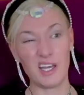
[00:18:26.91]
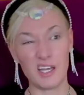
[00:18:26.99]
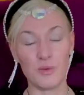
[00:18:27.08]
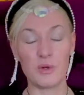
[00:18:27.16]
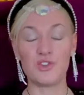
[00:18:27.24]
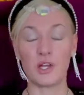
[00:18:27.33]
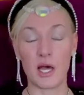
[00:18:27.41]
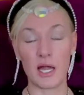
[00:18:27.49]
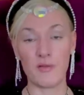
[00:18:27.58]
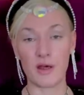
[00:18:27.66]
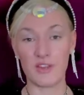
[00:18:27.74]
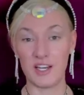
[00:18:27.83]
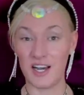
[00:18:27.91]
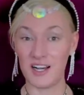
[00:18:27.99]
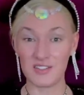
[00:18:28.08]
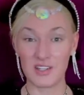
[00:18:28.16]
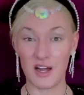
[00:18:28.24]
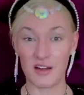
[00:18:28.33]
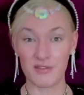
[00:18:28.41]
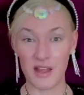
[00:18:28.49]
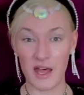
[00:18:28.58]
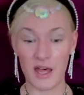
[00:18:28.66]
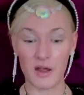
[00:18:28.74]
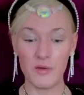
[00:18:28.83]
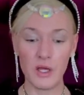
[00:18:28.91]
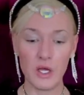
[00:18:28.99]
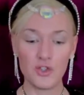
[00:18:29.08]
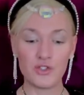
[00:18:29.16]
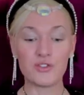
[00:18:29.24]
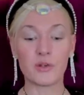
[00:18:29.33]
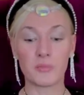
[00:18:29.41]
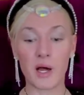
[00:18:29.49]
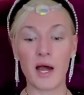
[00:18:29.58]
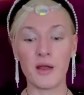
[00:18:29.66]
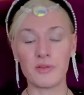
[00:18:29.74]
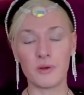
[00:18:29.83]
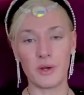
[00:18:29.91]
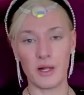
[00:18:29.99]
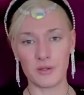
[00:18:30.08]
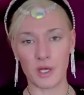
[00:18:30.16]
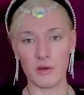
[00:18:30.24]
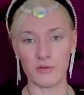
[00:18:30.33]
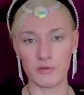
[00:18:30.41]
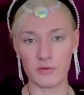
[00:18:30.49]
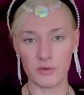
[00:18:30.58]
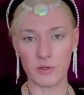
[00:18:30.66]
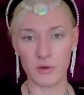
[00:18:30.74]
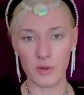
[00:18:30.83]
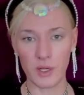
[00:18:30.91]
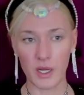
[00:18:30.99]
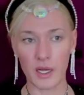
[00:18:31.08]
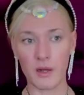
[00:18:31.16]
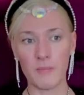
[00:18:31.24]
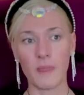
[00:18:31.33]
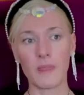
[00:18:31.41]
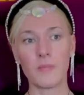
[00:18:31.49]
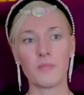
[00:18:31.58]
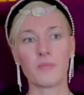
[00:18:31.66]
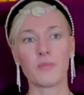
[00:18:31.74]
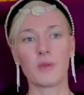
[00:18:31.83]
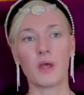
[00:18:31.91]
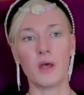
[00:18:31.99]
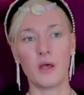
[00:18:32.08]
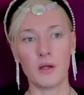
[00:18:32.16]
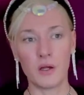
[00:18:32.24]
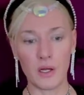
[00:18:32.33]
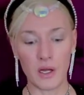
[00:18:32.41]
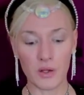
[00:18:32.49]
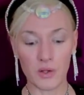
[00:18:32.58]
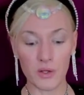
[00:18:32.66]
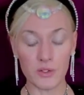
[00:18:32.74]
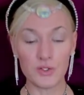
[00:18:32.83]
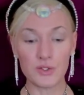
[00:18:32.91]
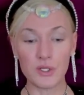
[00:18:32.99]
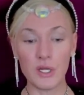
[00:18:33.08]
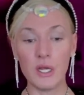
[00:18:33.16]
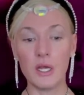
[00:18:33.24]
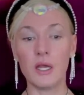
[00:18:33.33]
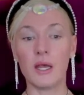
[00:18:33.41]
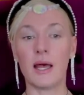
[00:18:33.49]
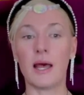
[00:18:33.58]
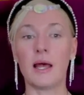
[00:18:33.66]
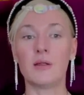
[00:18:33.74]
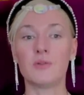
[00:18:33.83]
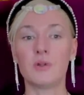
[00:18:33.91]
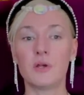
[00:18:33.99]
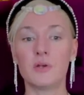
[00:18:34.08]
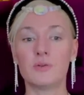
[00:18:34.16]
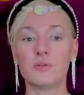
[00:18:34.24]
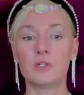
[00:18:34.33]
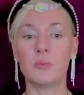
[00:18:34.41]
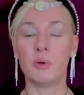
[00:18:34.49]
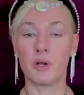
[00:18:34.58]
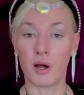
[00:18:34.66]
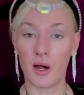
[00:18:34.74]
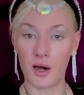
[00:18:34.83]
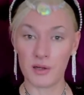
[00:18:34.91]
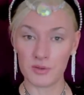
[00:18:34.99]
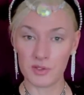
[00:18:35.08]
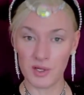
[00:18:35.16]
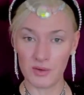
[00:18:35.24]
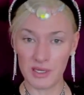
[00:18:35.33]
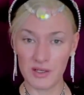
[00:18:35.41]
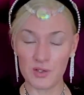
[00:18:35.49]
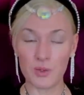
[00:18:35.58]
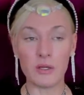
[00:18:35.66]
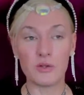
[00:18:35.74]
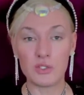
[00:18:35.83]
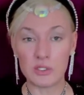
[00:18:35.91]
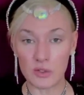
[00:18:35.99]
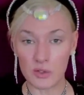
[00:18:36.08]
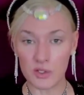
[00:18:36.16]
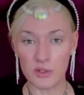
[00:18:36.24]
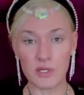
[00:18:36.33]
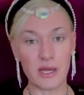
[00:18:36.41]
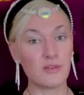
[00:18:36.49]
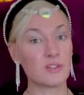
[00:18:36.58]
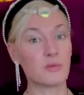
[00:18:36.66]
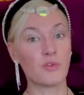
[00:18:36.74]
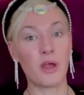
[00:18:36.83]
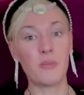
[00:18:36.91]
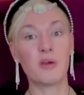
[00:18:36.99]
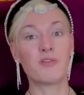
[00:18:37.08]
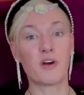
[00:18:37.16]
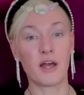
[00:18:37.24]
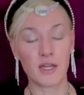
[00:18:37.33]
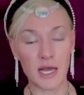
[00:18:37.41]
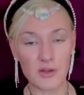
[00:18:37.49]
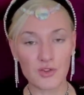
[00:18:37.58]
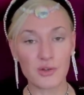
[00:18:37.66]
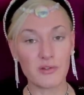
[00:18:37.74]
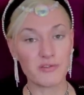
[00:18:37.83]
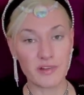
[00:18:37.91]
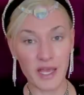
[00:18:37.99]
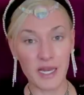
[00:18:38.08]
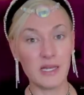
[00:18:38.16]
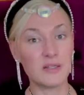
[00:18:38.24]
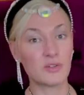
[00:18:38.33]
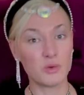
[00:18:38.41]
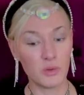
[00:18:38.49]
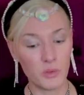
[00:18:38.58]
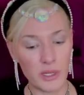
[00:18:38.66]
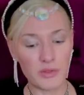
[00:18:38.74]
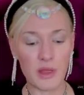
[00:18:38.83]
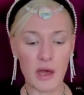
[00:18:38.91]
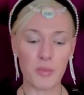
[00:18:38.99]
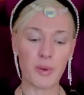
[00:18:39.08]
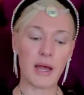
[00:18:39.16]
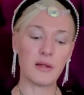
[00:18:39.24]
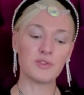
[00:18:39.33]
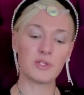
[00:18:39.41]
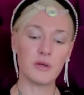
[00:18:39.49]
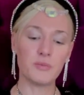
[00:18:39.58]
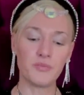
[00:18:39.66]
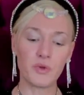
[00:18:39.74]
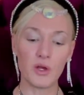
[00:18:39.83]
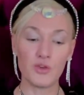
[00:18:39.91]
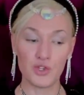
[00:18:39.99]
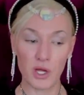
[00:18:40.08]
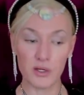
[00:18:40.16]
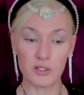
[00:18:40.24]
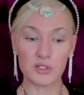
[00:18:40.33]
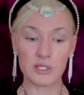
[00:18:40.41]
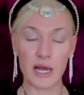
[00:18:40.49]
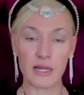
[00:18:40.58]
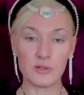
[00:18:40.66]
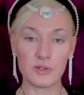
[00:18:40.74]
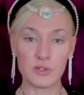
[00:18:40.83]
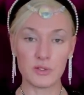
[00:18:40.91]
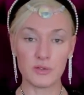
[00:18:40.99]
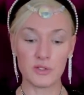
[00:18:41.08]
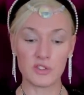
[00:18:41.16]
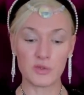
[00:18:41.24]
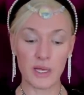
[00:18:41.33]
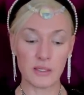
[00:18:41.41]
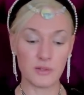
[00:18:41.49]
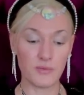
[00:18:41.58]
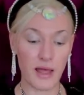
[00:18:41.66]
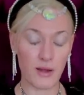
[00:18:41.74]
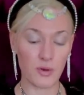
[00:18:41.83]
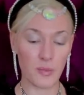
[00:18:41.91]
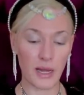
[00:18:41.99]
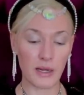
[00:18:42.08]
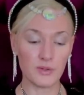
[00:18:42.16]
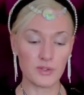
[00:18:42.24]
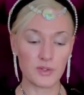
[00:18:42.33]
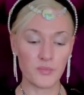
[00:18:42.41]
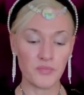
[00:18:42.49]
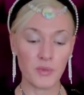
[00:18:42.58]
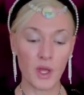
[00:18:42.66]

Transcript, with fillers: Yeah, well, she kind of had the last laugh there. She's admired the world over for uh, her goods and uh, she put her heart and soul into it. She's also taken some great big financial failings with that brand, so she understands the swings and roundabouts.